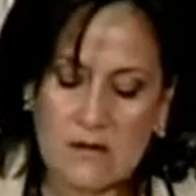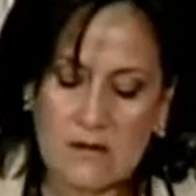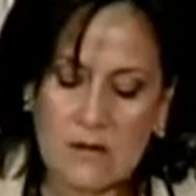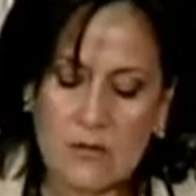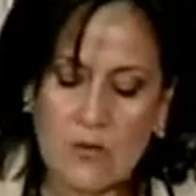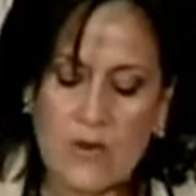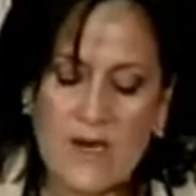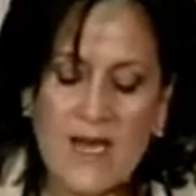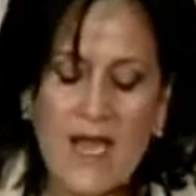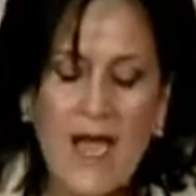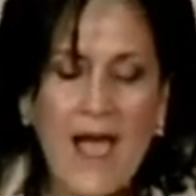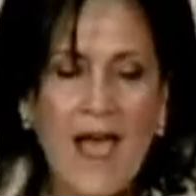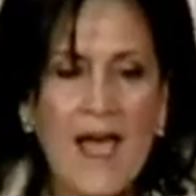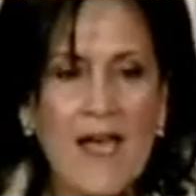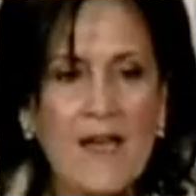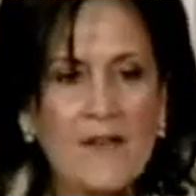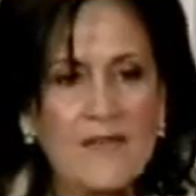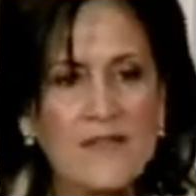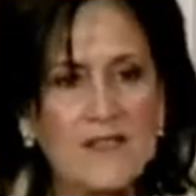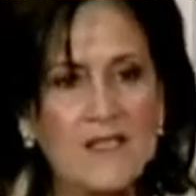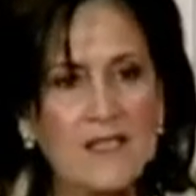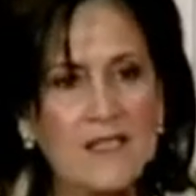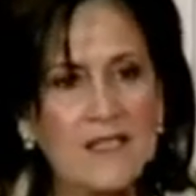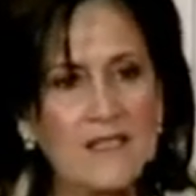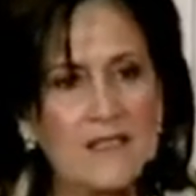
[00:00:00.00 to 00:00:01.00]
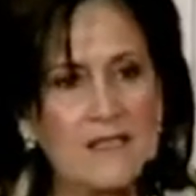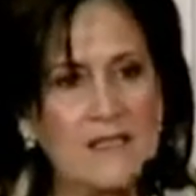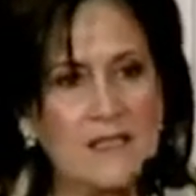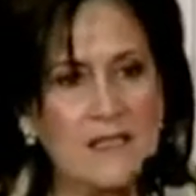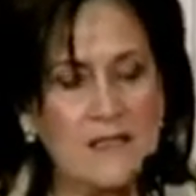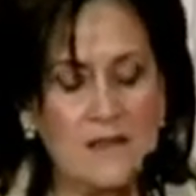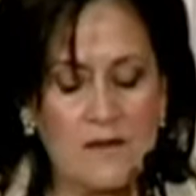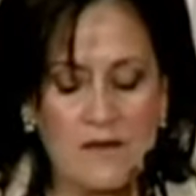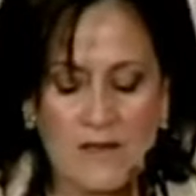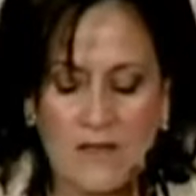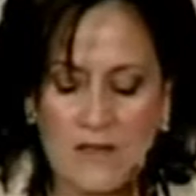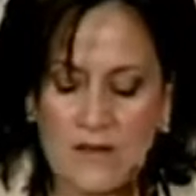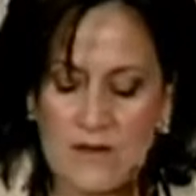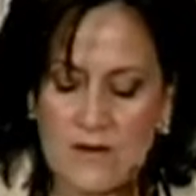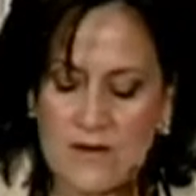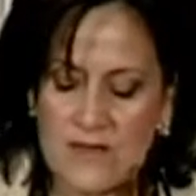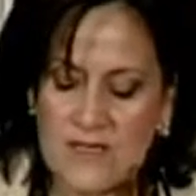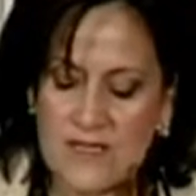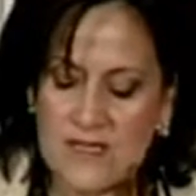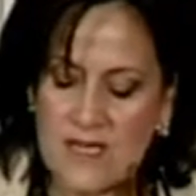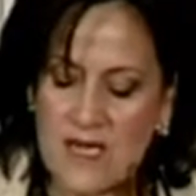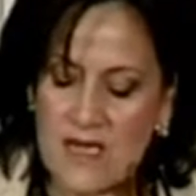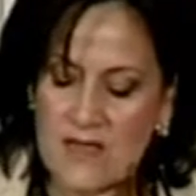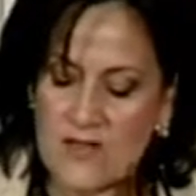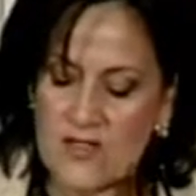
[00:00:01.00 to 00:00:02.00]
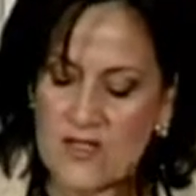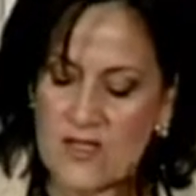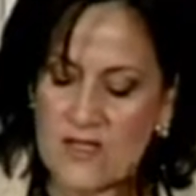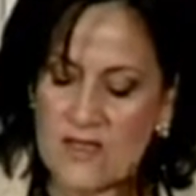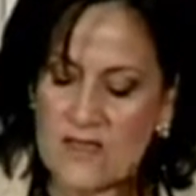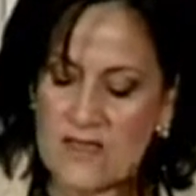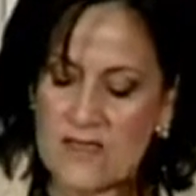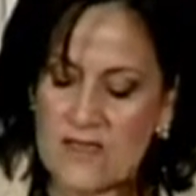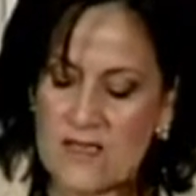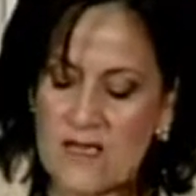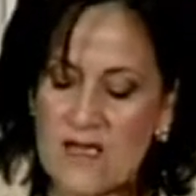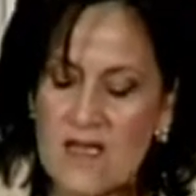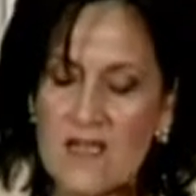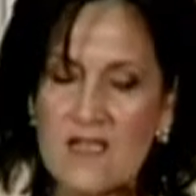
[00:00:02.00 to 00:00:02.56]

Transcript: We have to continue to use sanctions,